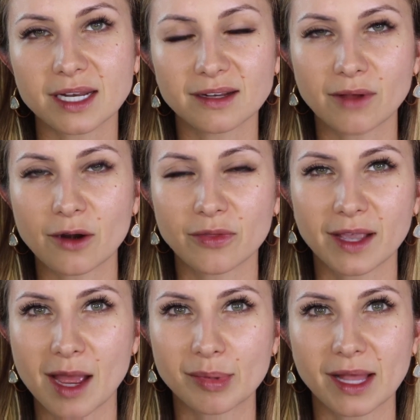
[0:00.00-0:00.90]
I don't
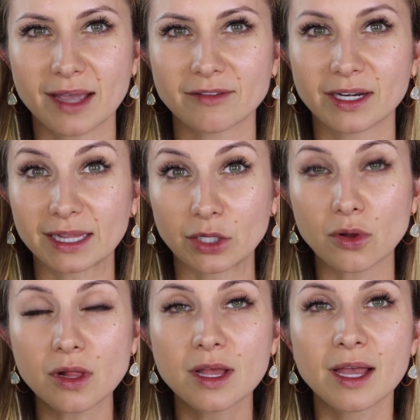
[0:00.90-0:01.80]
think I applied very
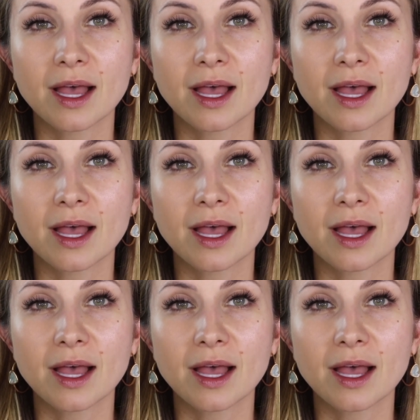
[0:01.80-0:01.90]
little.